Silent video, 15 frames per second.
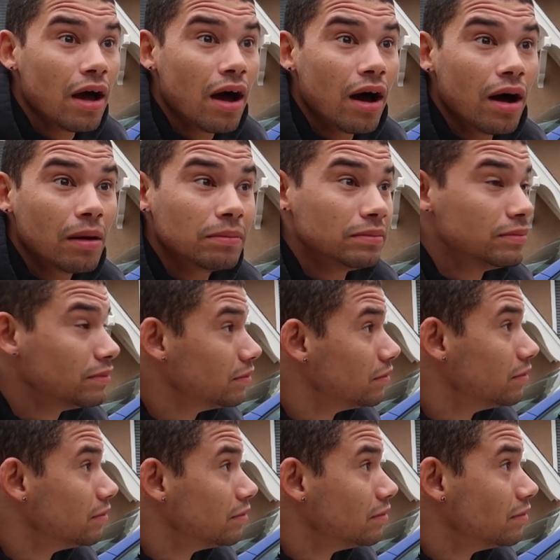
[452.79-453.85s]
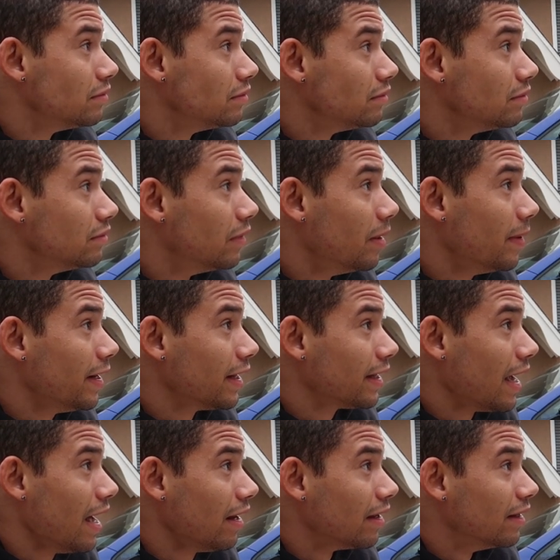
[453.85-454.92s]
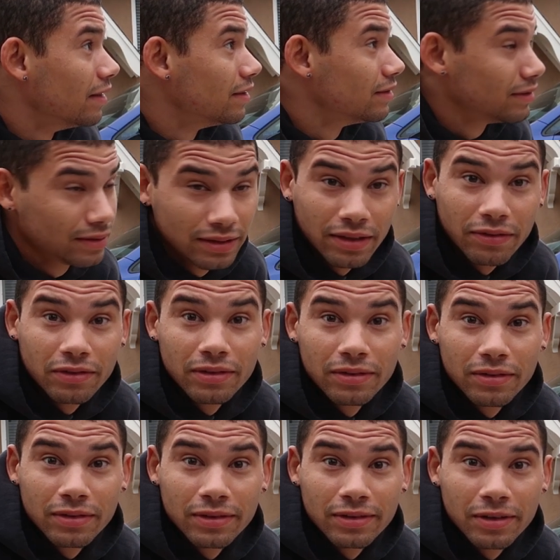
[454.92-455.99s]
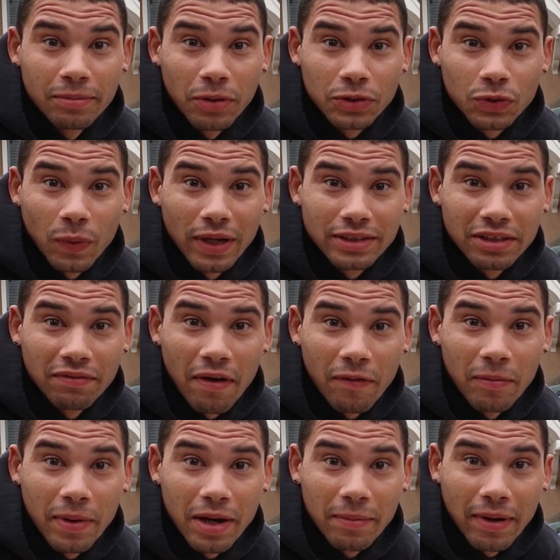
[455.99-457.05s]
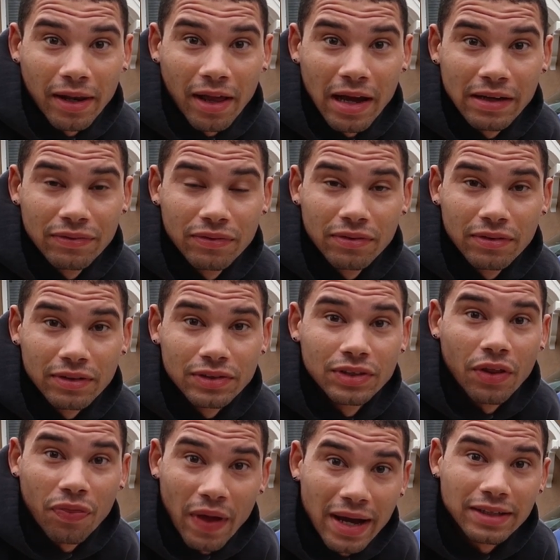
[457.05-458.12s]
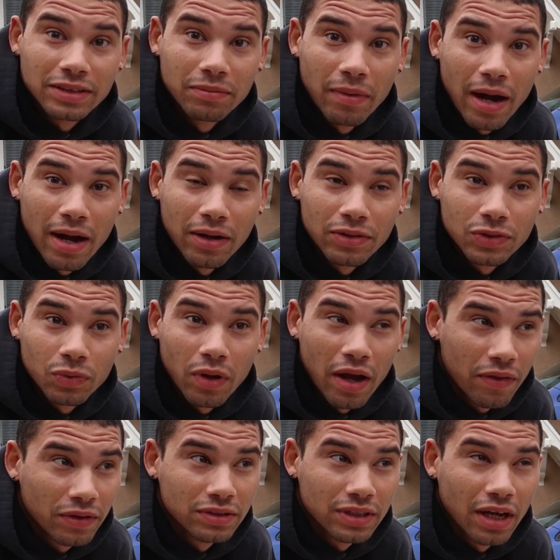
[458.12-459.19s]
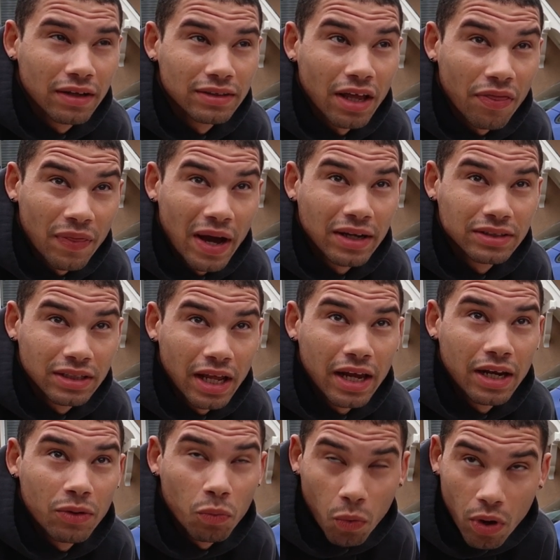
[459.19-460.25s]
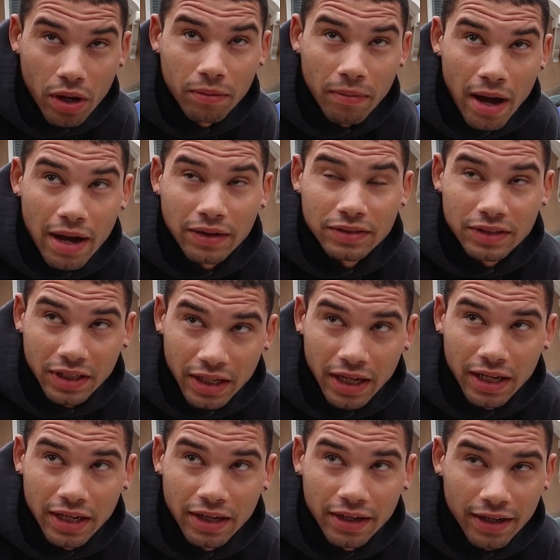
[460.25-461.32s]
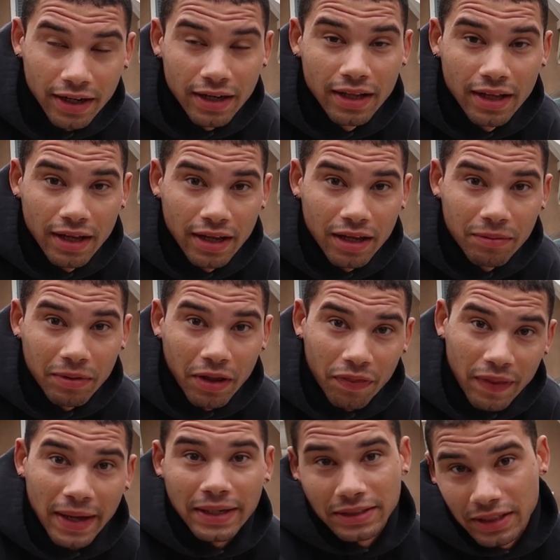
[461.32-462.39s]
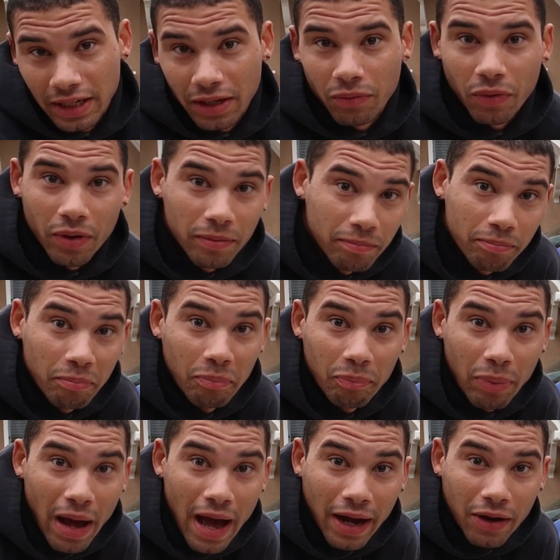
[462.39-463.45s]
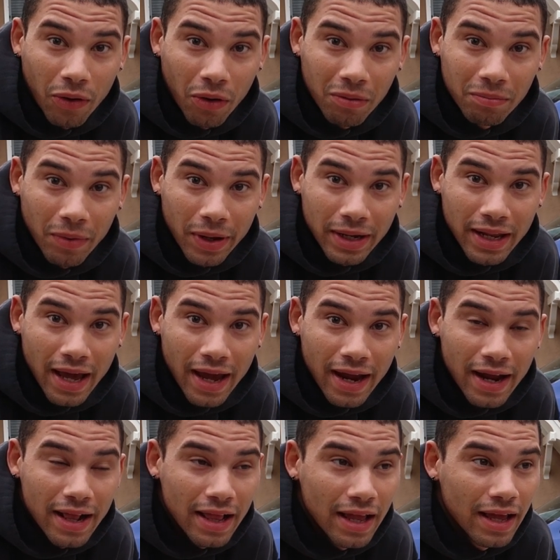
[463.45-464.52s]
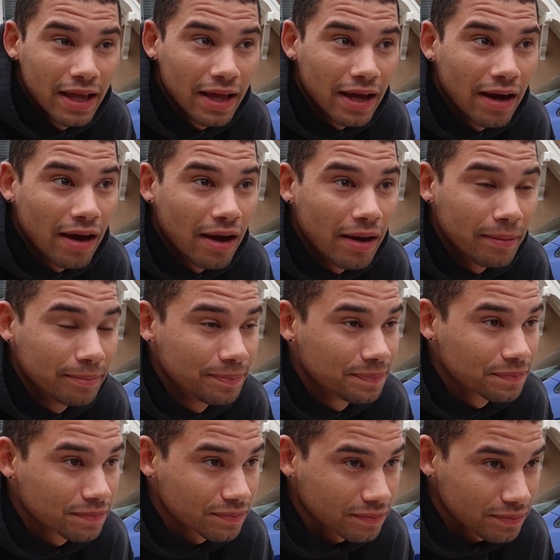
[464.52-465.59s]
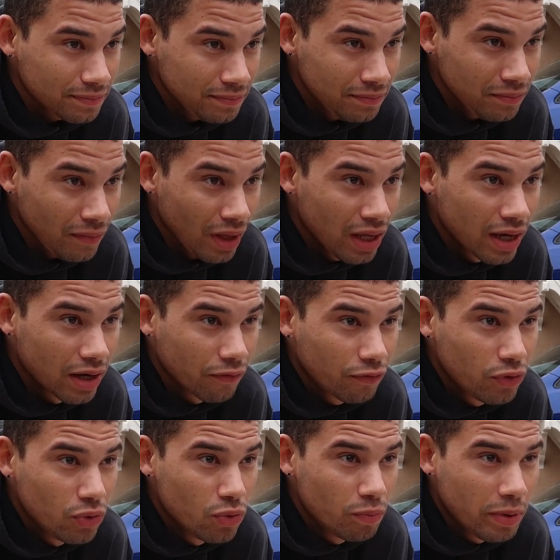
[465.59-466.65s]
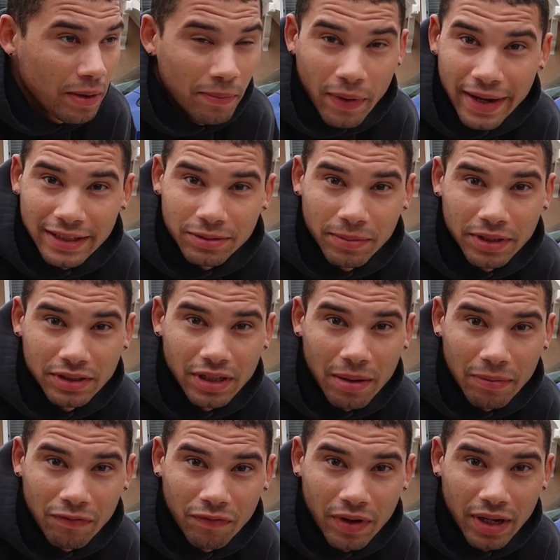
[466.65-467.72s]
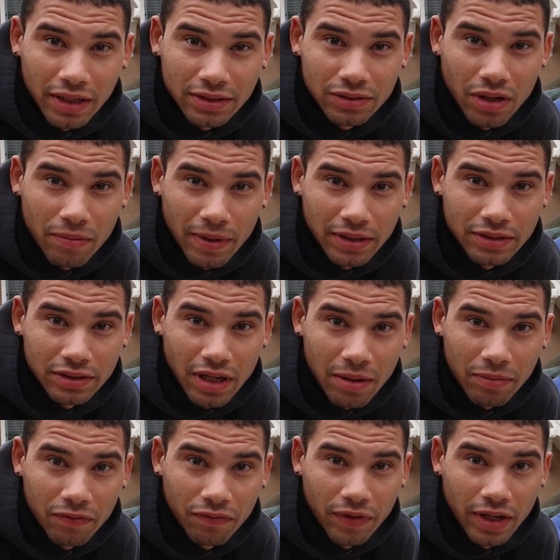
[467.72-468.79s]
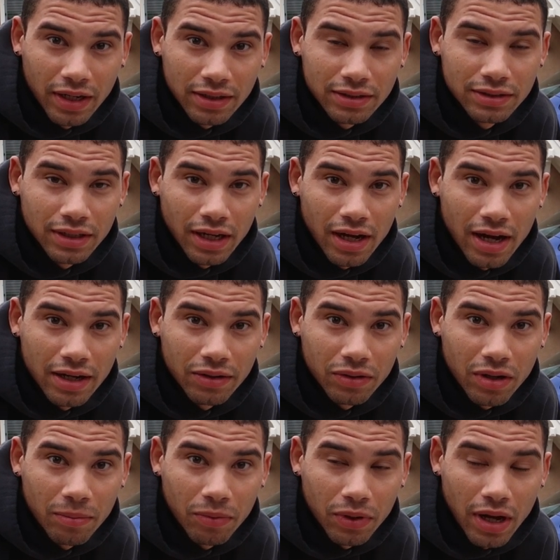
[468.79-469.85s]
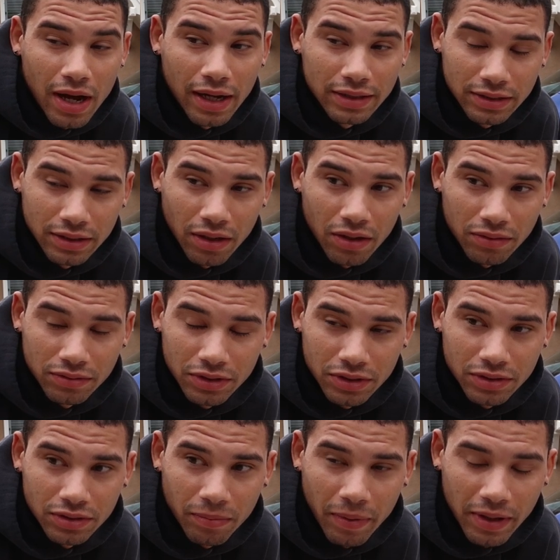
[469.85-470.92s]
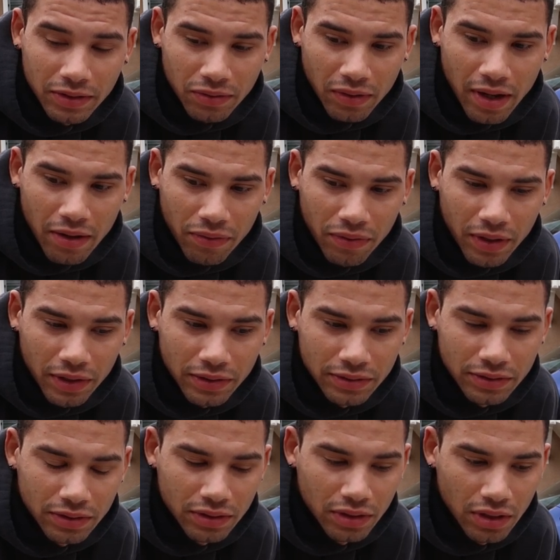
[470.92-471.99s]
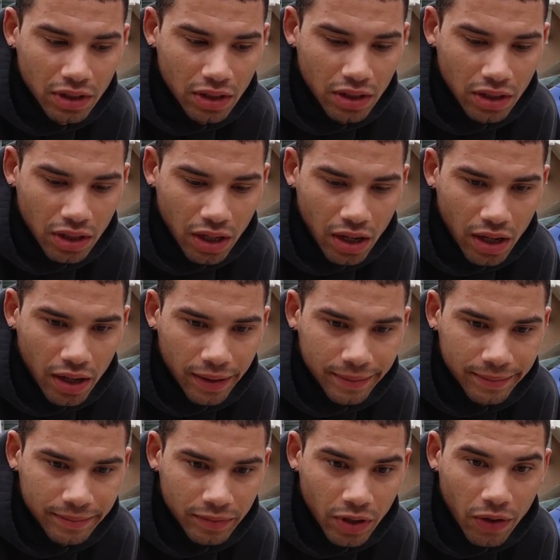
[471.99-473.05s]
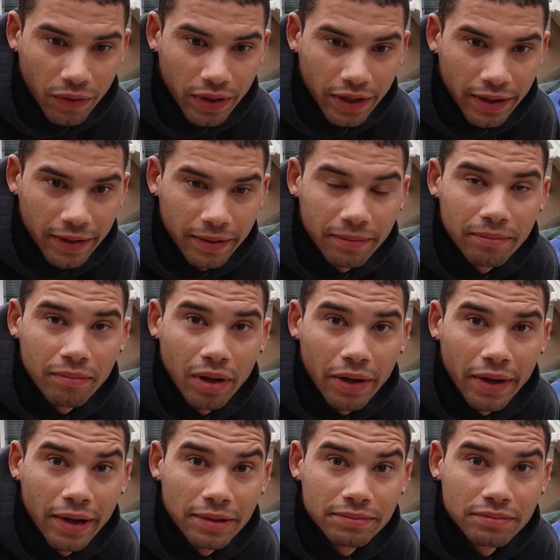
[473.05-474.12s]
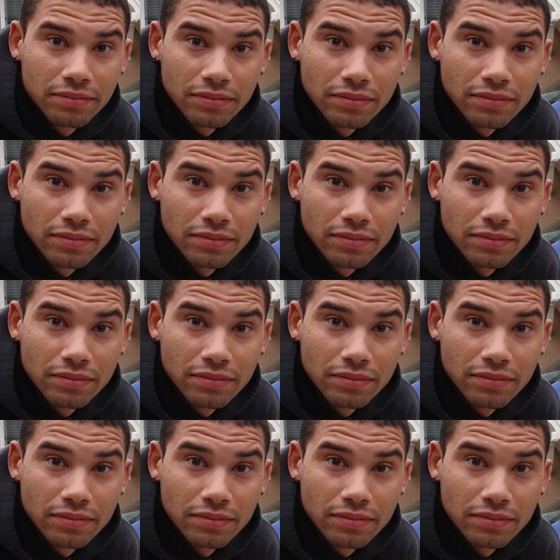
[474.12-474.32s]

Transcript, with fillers: Um, I made it to Cali. This is a the most west I've ever been in my life. It's a thousand miles. I think it was 1,081 uh, miles to get here. It'll be 1,081 back on Monday. Um, got a few people asking me to stop in Phoenix, so I might stop in Phoenix, say hi to a couple guys. It all just depends on how things uh, go here. But uh,